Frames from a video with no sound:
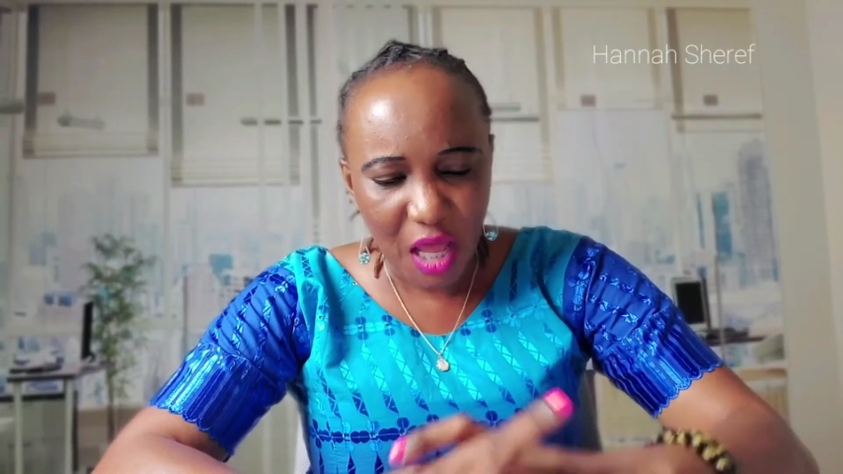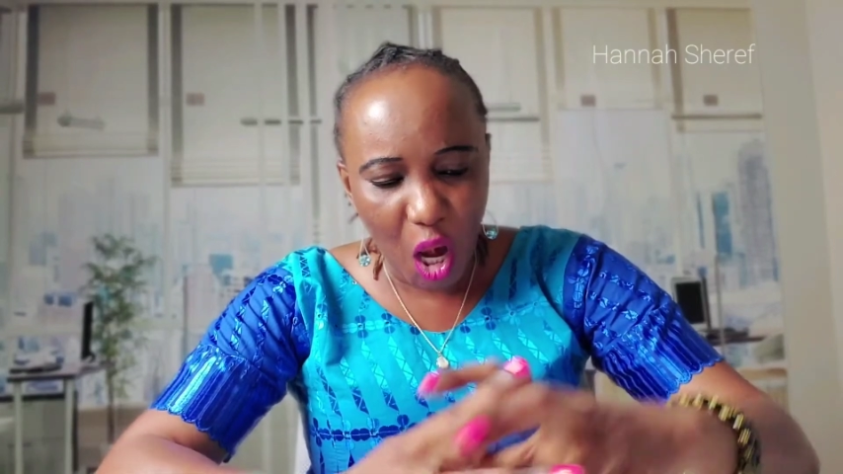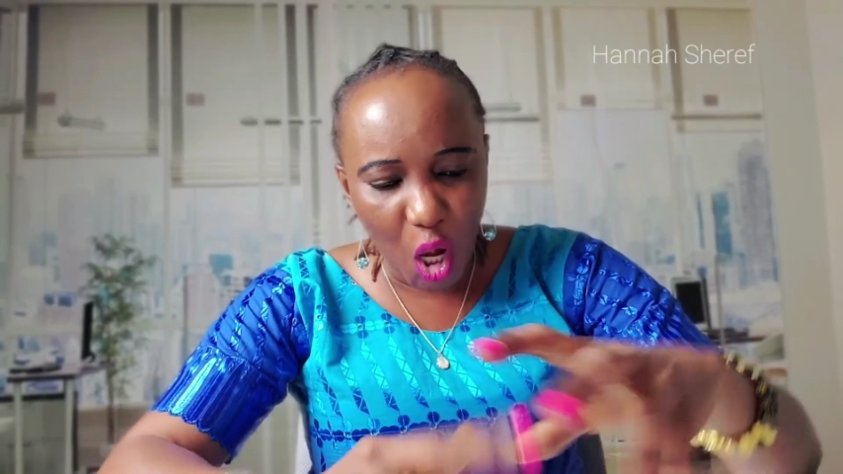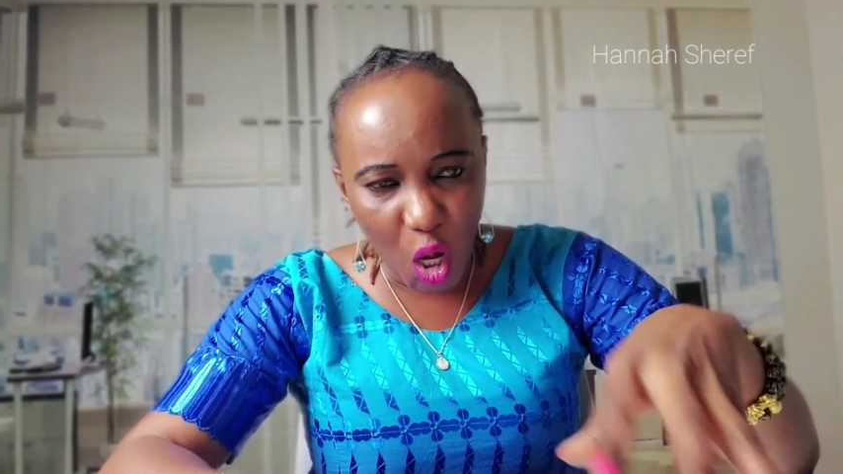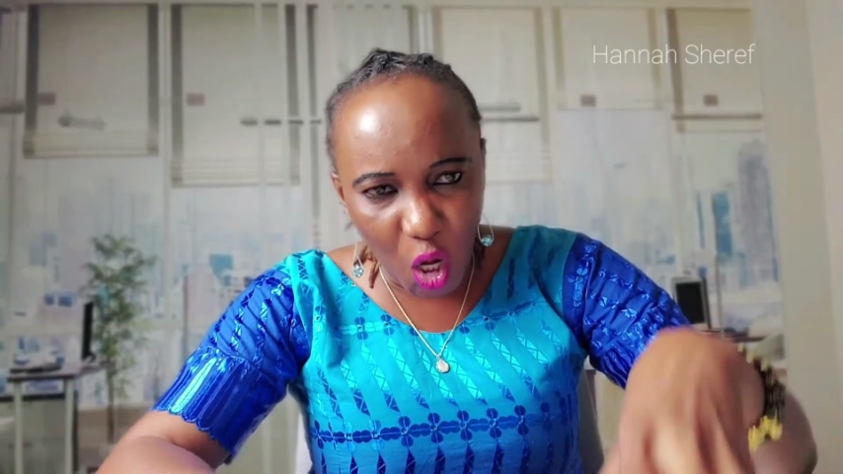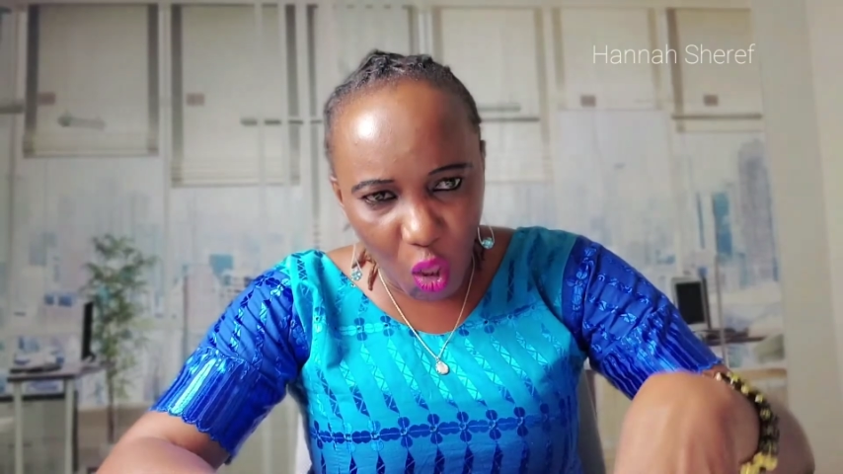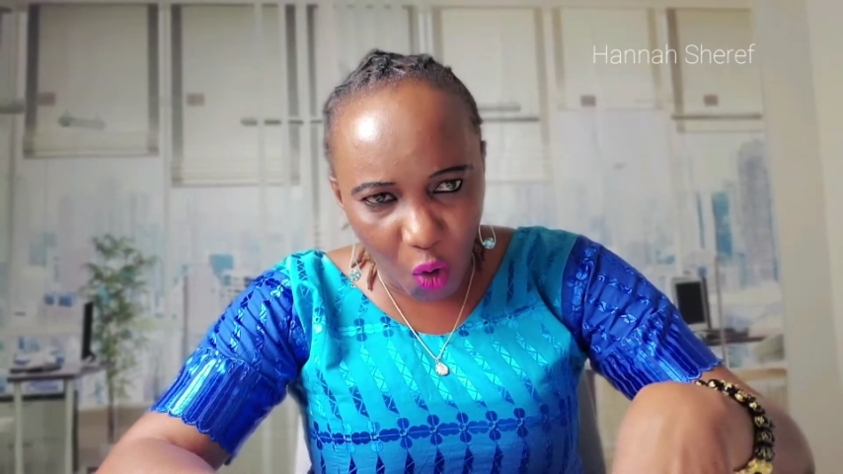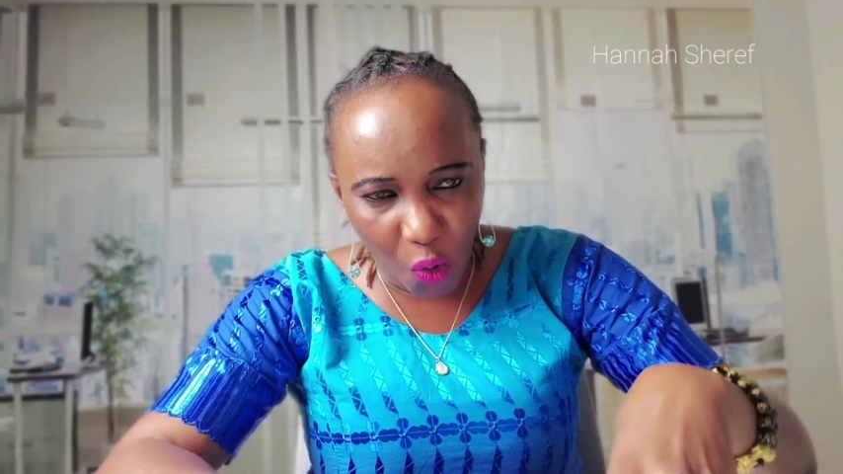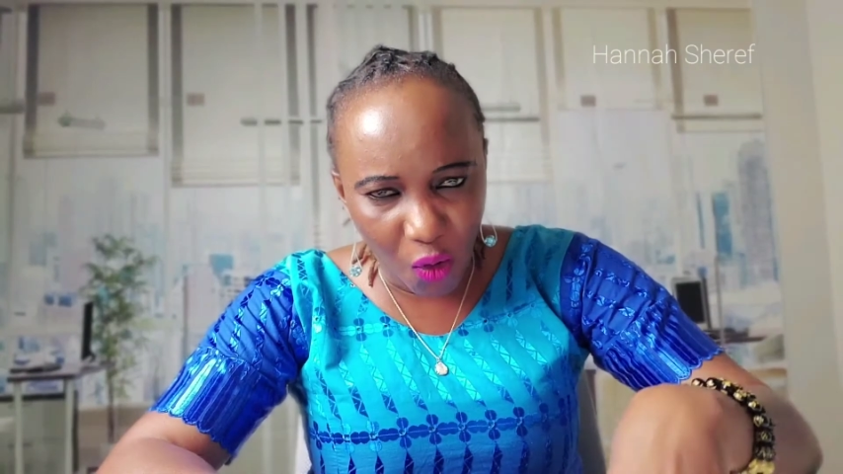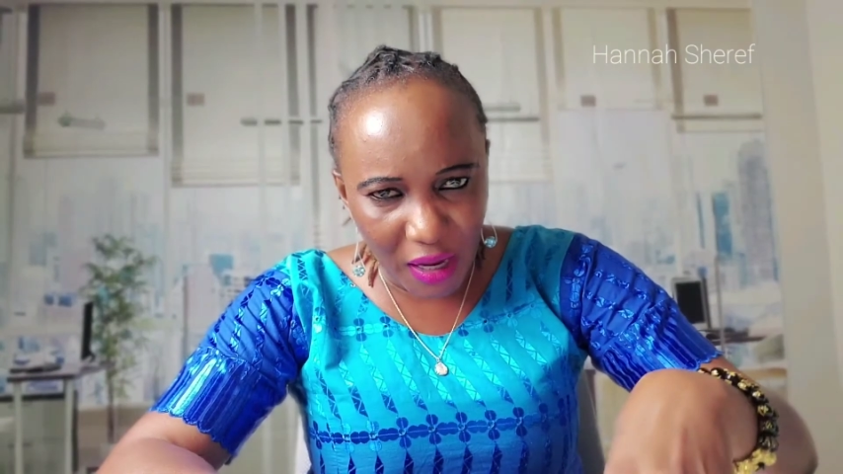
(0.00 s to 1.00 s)

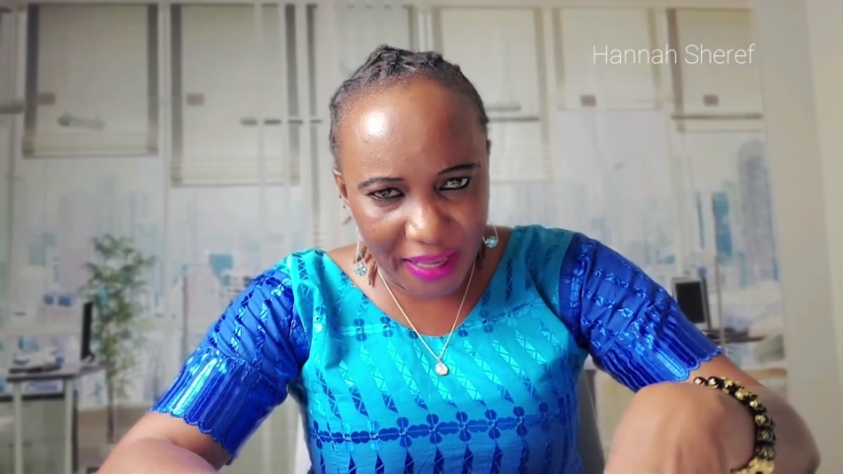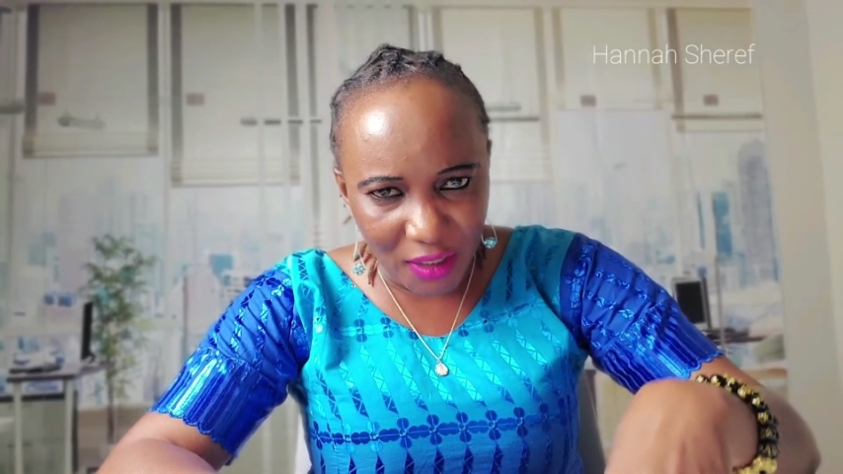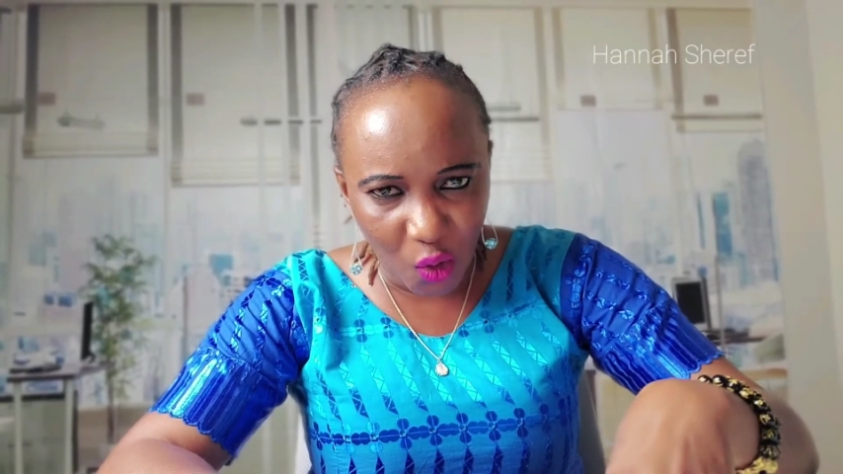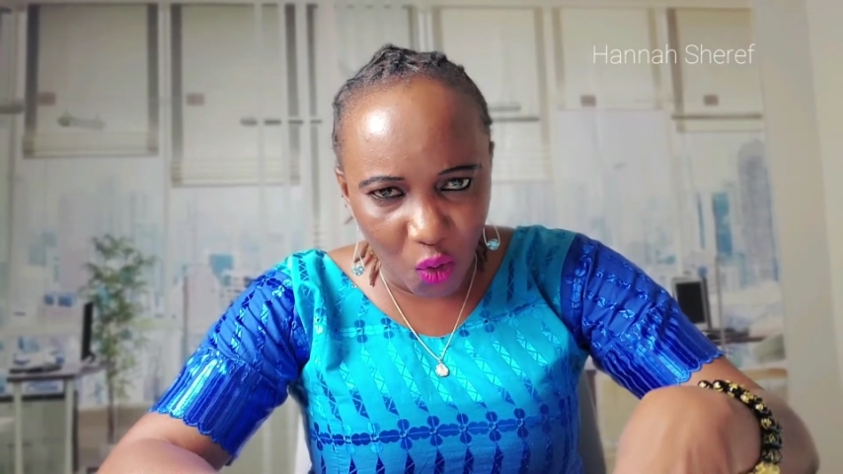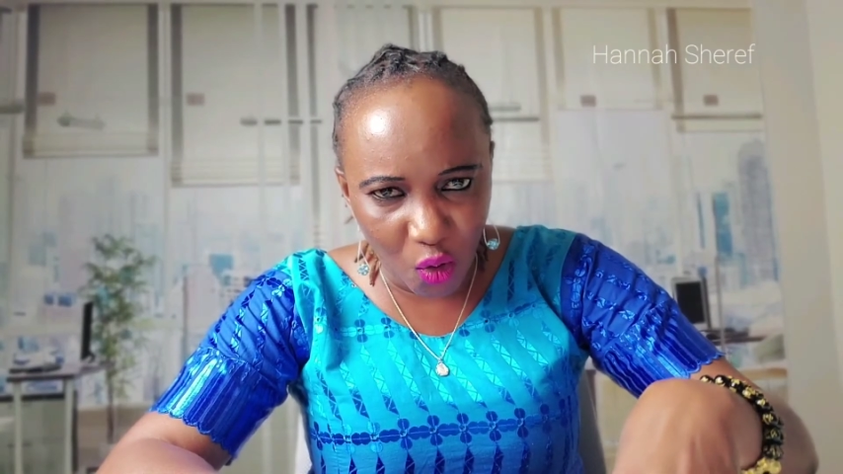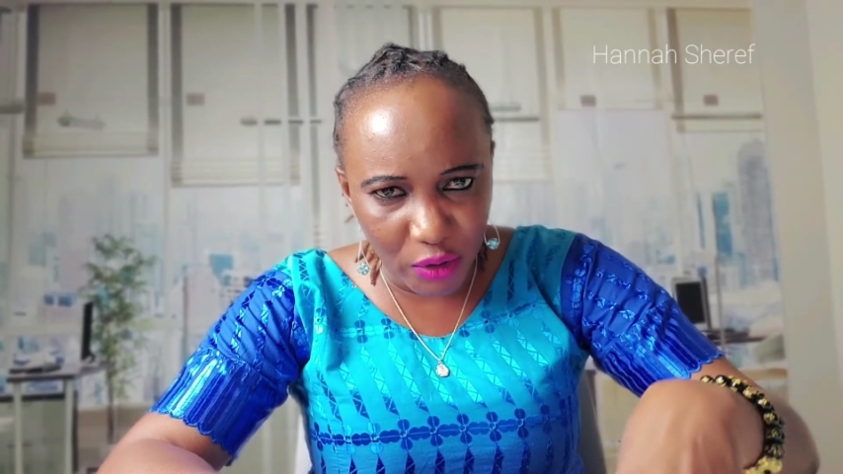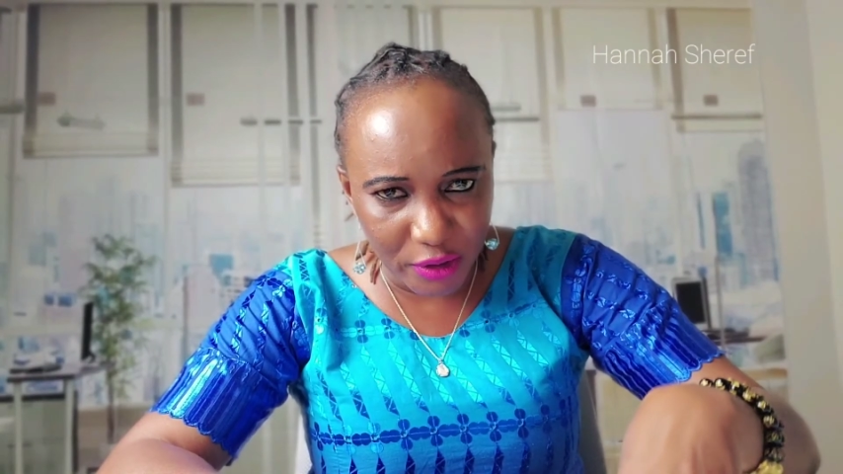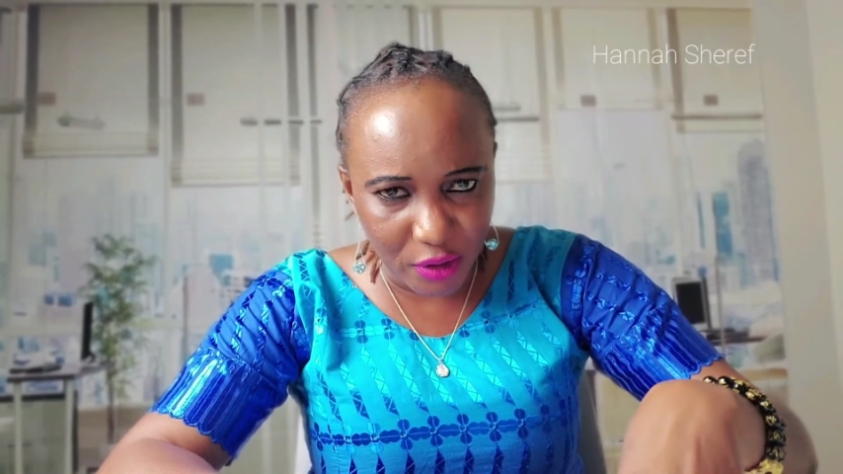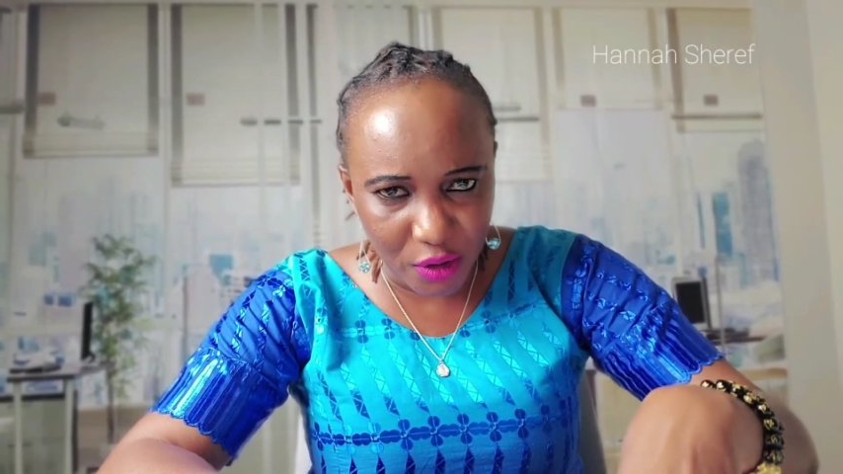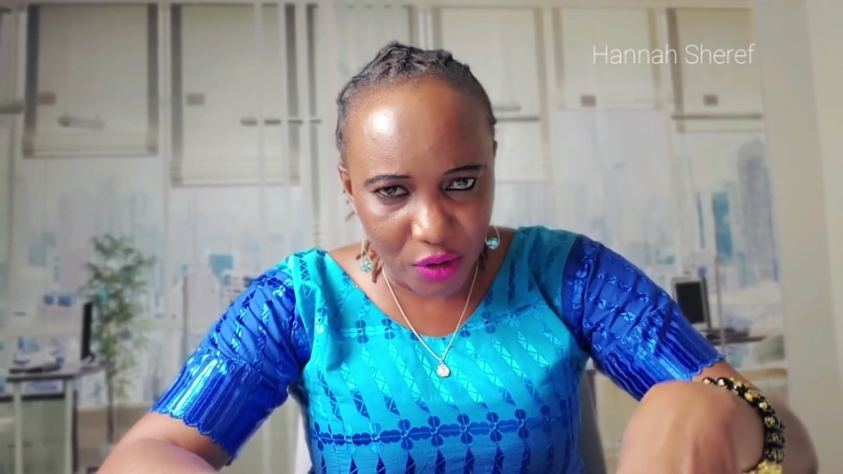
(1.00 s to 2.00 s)
law and
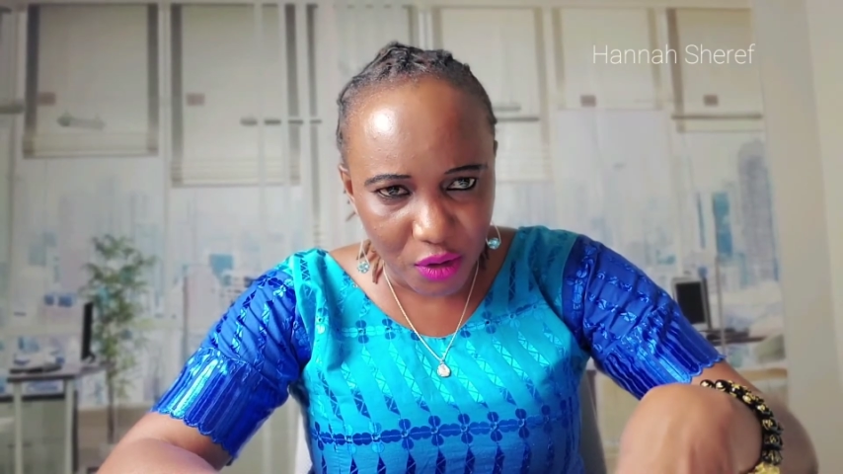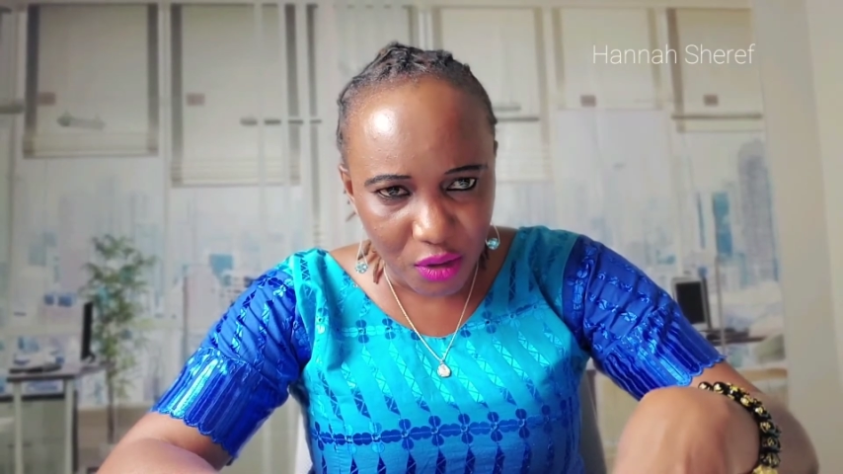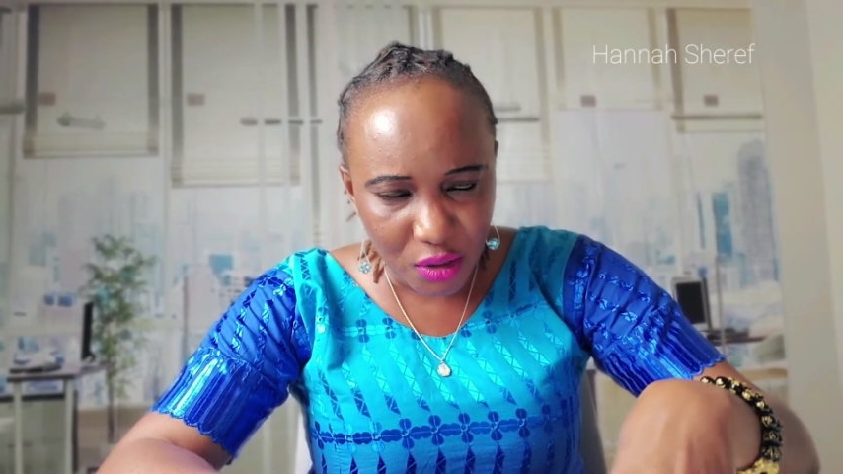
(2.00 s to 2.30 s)
order